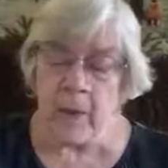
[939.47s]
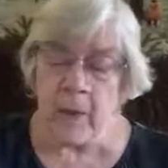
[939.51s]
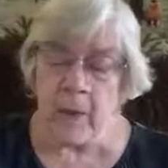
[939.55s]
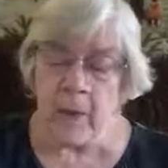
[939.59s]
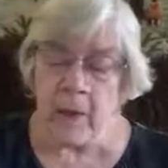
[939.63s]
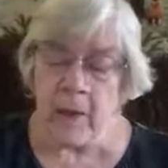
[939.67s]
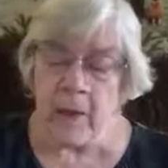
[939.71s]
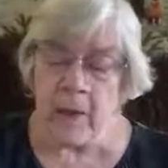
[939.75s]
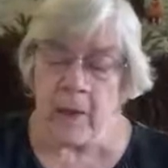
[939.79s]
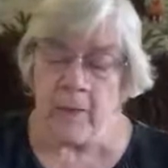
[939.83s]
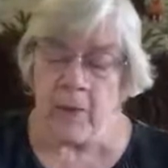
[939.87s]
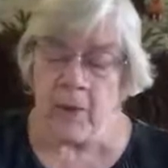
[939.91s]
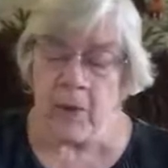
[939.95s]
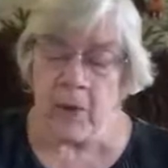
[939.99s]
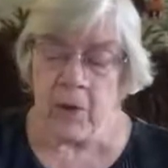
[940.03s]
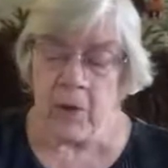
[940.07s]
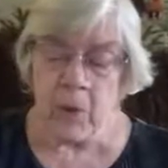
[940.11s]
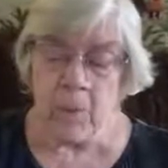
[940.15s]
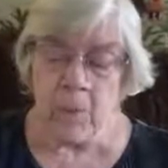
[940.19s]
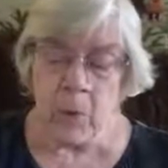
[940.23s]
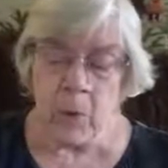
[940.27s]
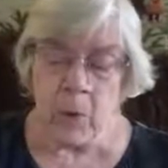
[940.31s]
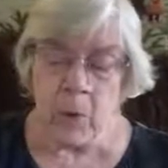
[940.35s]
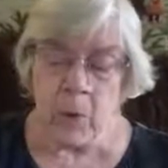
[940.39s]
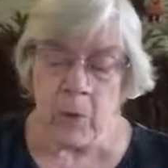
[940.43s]
Even
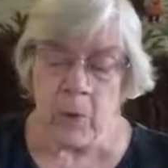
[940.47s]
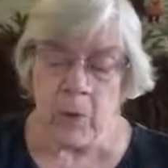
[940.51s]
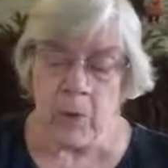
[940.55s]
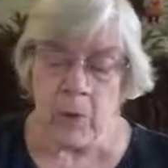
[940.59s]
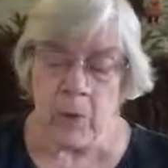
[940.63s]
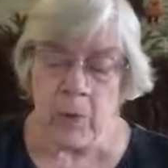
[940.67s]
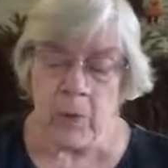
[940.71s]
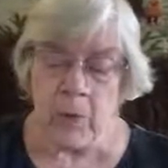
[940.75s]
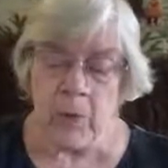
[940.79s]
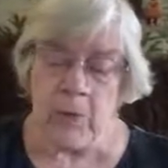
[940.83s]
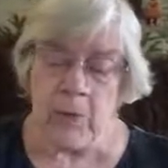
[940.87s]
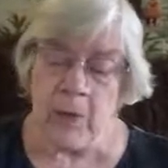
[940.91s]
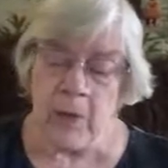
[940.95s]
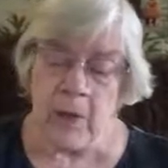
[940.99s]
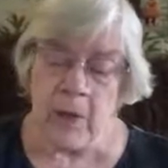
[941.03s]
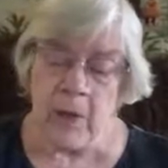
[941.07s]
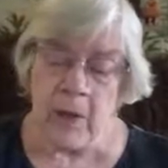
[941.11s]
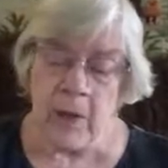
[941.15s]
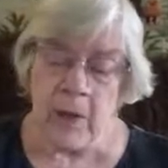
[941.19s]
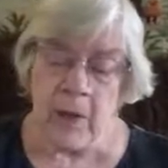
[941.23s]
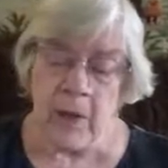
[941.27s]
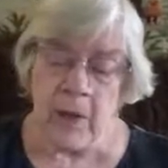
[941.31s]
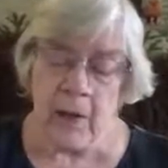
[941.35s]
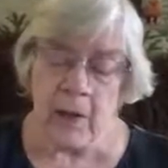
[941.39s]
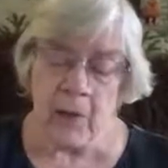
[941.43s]
Ebola was in the
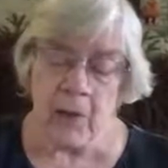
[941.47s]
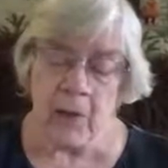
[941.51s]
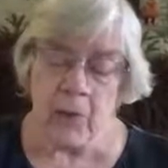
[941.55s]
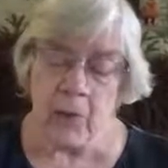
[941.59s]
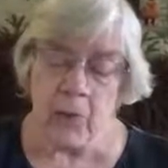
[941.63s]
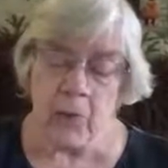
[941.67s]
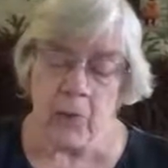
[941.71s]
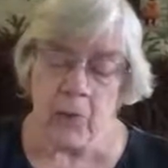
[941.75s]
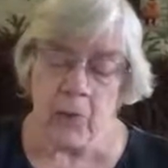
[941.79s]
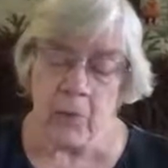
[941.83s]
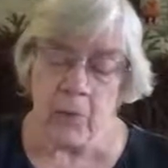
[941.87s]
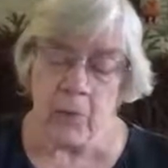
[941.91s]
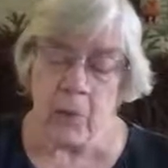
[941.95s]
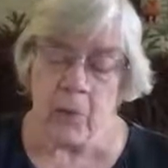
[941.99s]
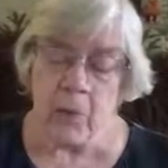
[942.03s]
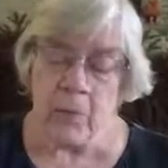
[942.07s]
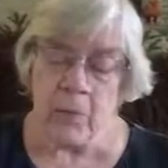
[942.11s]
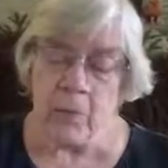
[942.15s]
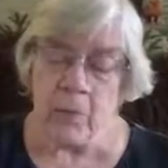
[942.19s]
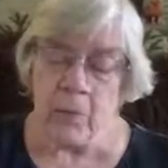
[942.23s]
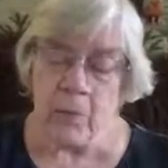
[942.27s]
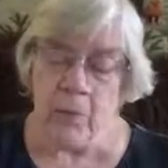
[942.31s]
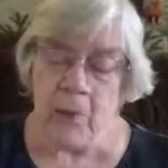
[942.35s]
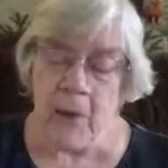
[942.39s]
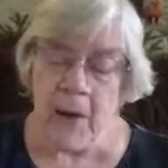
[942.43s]
end
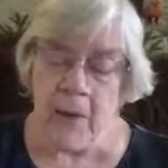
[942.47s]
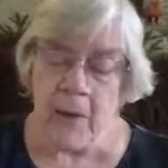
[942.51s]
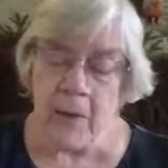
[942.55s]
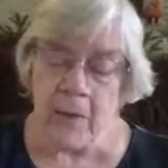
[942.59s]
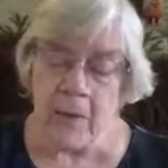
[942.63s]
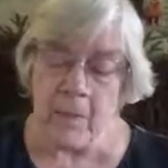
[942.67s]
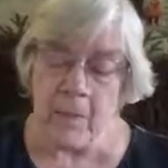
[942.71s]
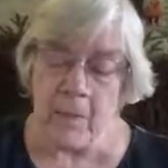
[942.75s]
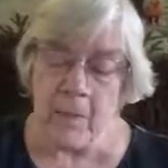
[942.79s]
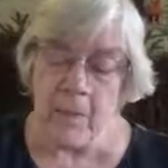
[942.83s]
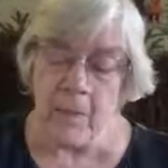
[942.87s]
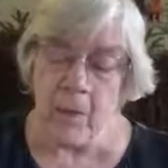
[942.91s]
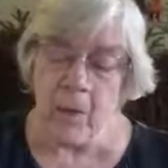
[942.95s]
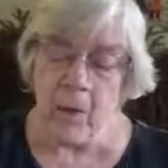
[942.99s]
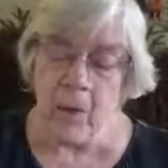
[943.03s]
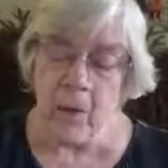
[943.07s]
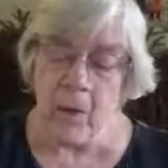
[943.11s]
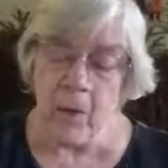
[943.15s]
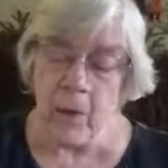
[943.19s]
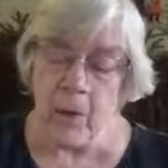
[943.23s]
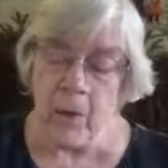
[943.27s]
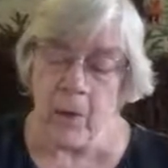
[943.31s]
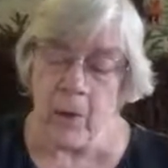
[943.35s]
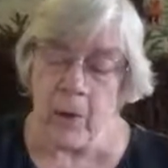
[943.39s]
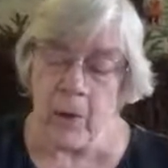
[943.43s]
controllable by them,
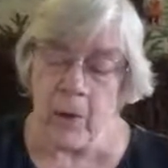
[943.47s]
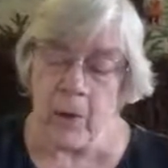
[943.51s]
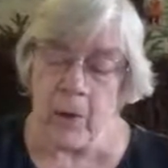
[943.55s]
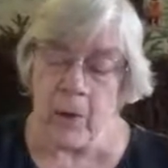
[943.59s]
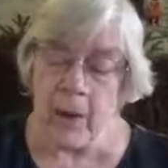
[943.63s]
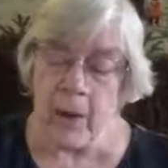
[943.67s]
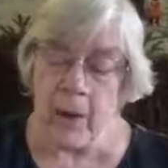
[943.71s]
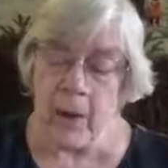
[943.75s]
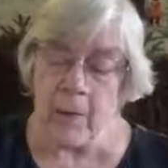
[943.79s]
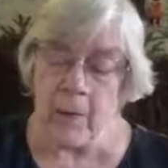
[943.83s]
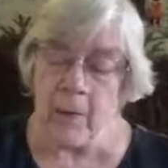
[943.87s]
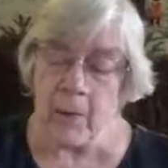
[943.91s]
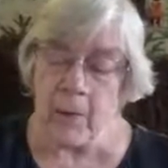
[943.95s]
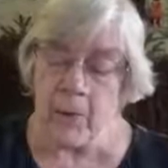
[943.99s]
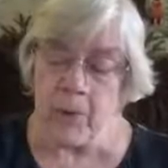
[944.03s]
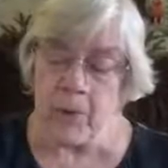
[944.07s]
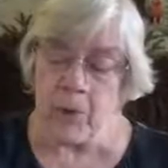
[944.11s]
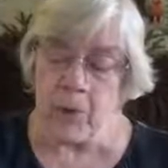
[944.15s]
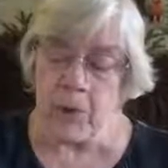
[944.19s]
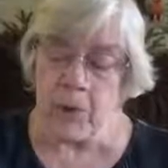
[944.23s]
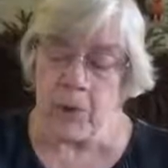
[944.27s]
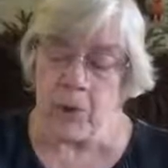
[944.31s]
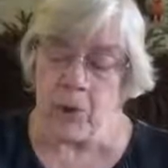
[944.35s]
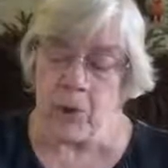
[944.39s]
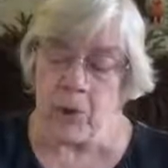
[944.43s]
although it had
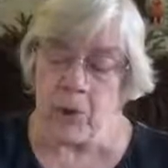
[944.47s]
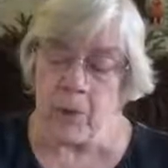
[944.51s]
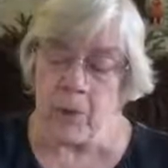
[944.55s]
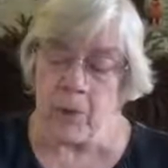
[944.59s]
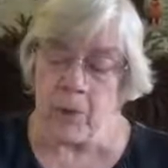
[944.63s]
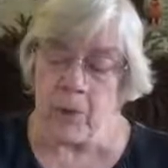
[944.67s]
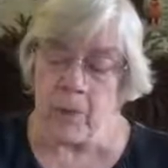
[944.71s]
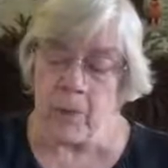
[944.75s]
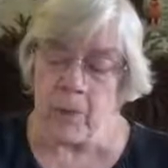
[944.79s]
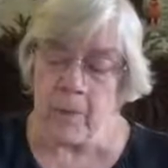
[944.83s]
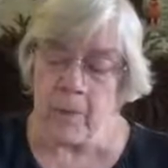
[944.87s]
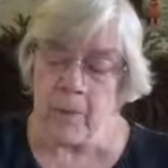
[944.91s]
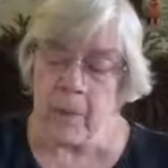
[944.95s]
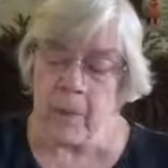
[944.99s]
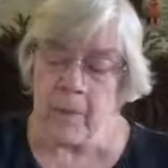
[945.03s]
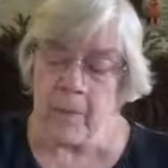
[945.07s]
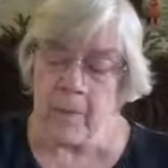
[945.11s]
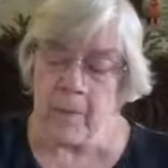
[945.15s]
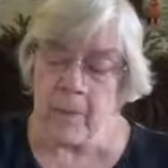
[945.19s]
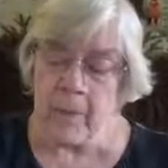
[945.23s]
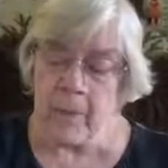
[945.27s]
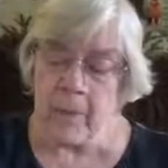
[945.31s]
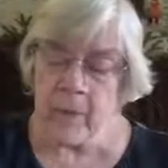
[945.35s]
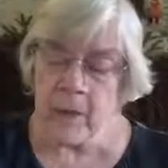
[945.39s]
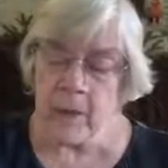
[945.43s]
potential.
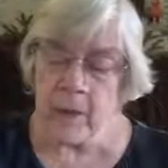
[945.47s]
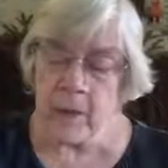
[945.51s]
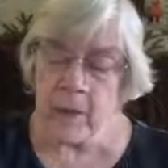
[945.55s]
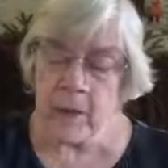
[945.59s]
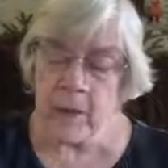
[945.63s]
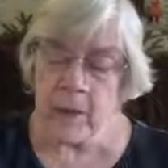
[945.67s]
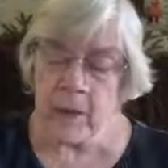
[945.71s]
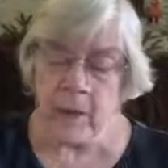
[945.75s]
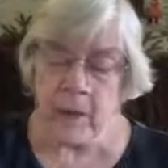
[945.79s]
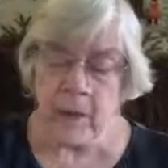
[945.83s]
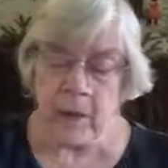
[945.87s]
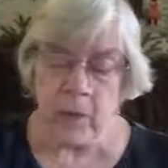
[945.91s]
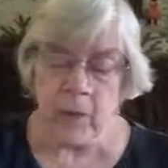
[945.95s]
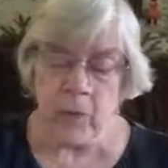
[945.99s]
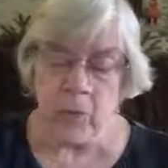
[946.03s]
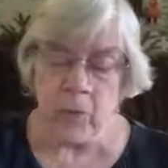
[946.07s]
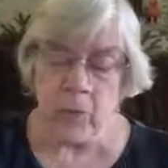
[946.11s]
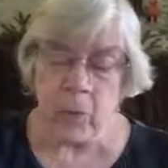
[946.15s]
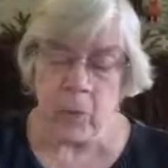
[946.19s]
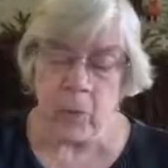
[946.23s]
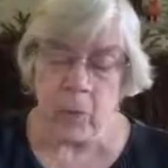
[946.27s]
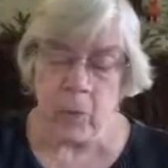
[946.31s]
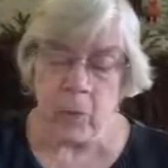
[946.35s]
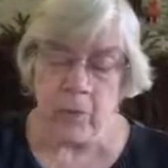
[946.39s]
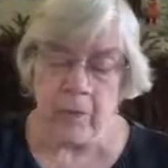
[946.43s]
He liked the
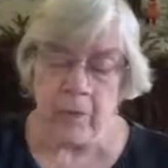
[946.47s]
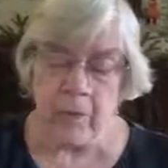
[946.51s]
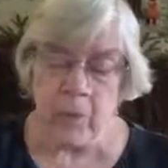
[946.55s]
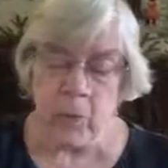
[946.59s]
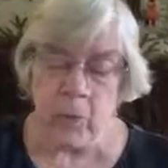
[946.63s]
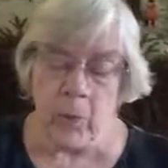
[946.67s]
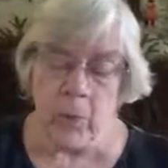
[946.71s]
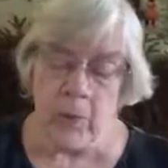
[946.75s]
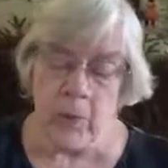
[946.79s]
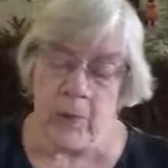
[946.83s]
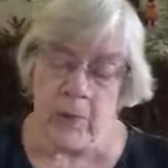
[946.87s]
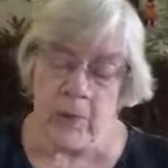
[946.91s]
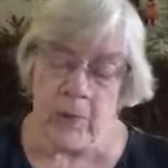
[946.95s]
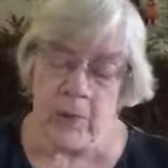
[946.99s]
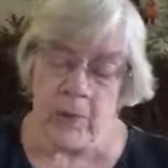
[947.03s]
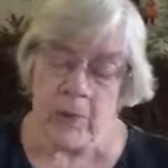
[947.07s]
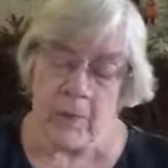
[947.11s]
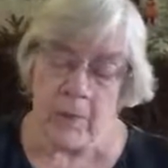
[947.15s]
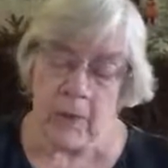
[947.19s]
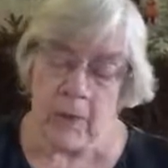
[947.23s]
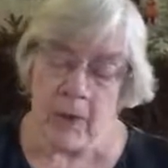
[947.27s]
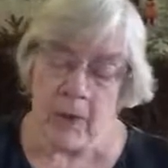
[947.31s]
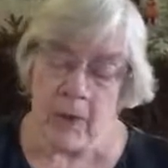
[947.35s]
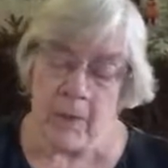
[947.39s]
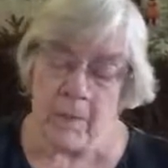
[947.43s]
roll of the words as they
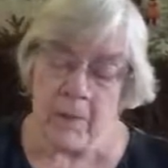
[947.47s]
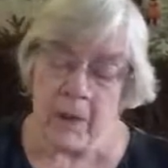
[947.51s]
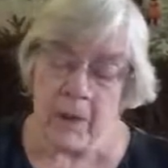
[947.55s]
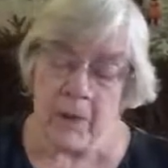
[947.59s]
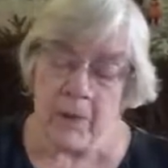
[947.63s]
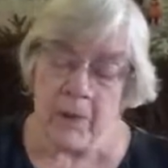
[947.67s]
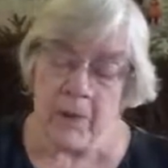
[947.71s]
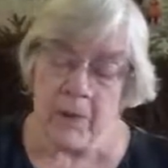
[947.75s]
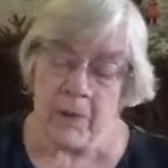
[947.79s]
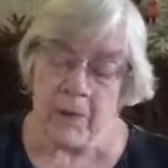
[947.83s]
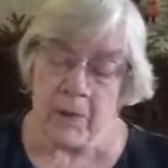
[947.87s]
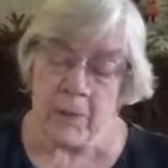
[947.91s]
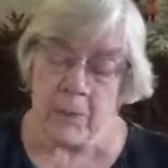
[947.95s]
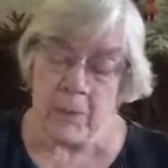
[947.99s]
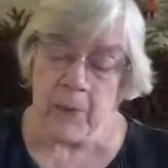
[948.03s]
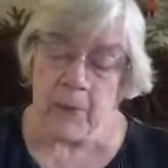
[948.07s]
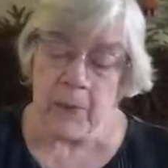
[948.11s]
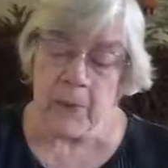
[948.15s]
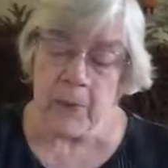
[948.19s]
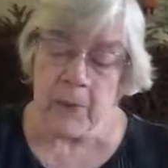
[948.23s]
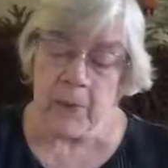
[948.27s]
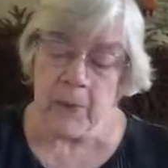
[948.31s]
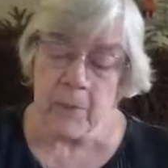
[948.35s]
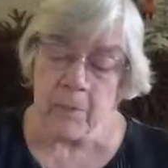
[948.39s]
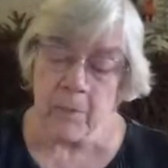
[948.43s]
came out of his
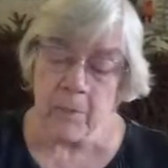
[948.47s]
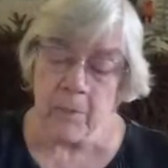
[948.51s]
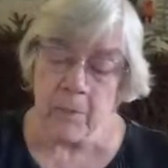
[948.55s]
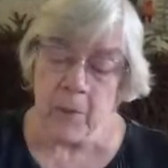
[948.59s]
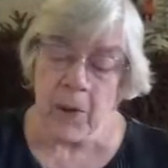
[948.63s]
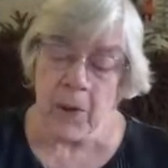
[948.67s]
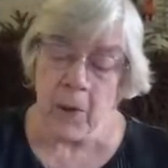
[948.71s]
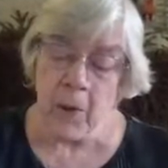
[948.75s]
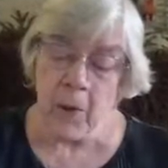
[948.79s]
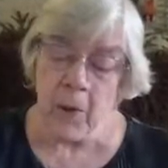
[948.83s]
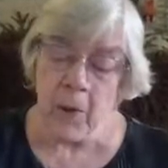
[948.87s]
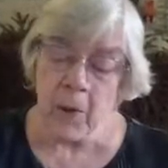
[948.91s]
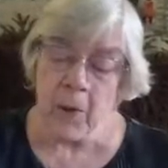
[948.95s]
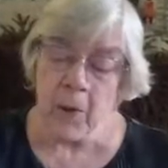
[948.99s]
mouth.